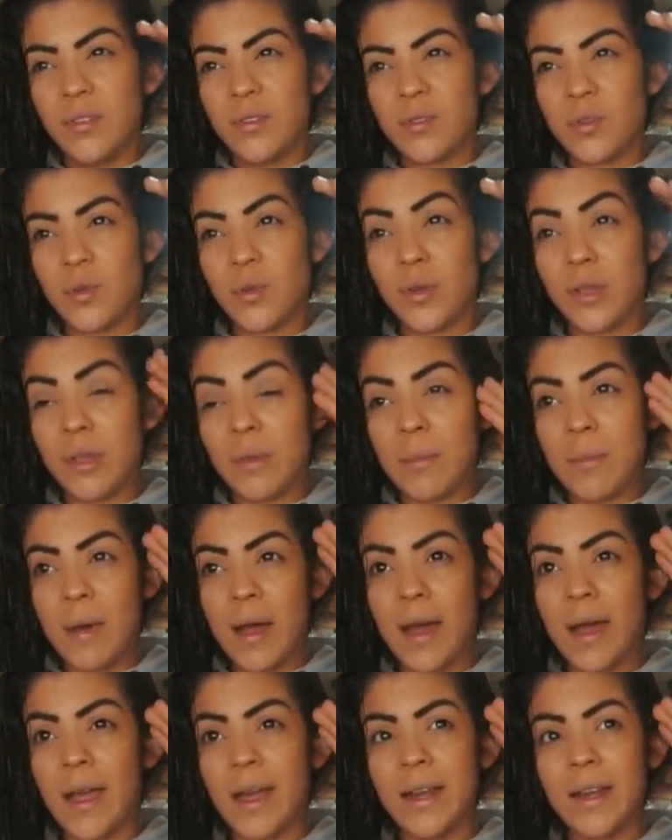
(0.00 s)
through your
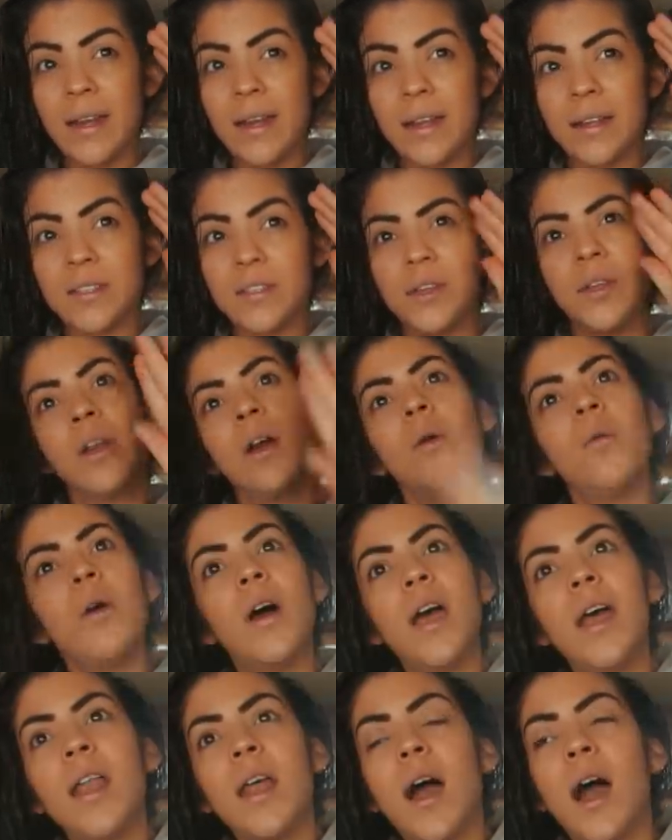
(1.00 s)
mind is, you know
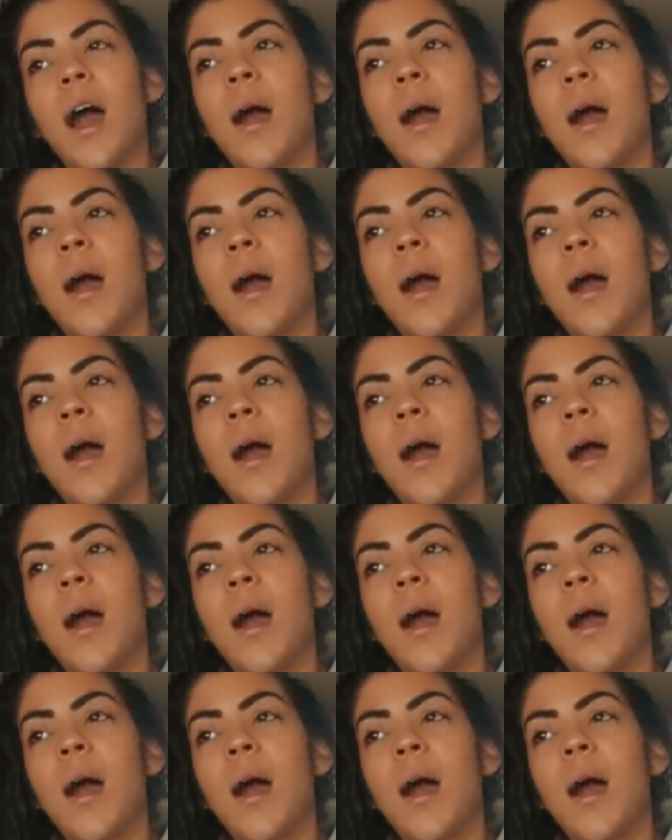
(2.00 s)
what,